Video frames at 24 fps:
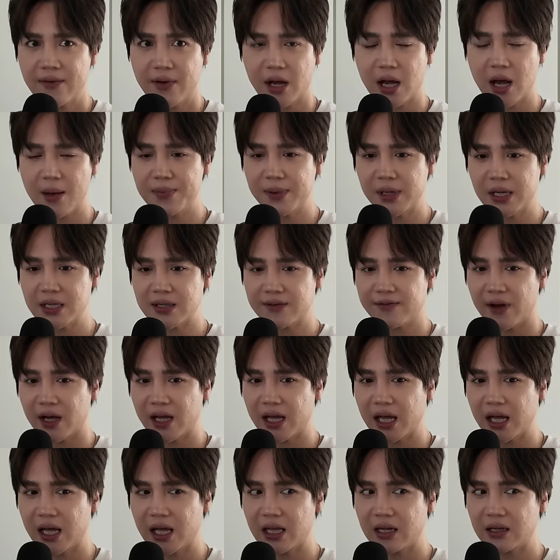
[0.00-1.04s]
even companies
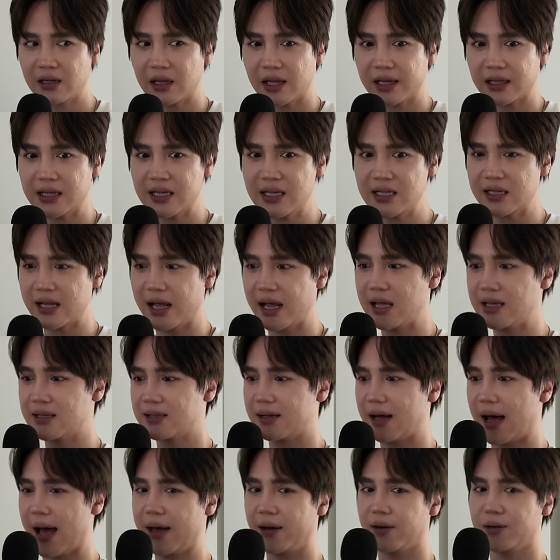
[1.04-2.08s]
fucking like these days,
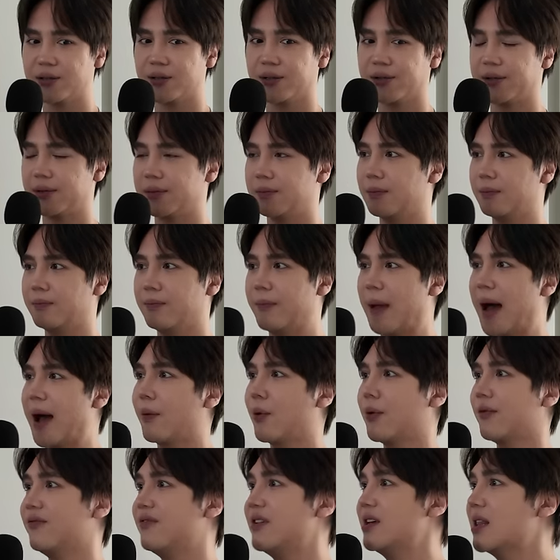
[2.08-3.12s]
idols. Will, back
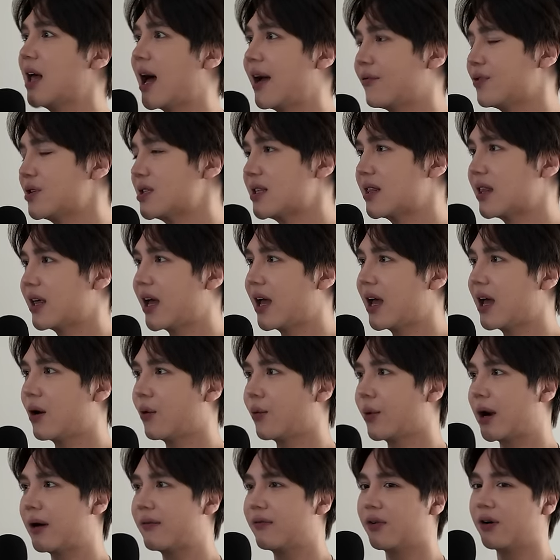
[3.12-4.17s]
when V Live was a thing or
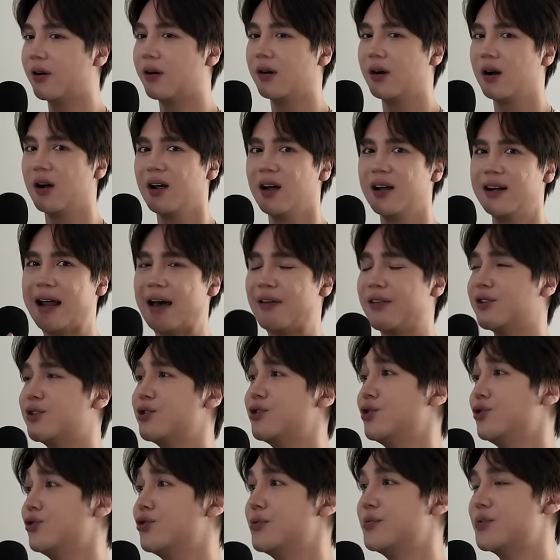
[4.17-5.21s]
whatever, now they do
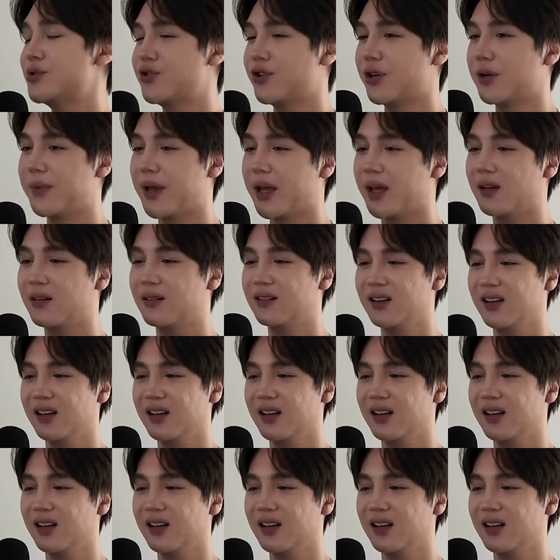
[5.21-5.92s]
YouTube streaming.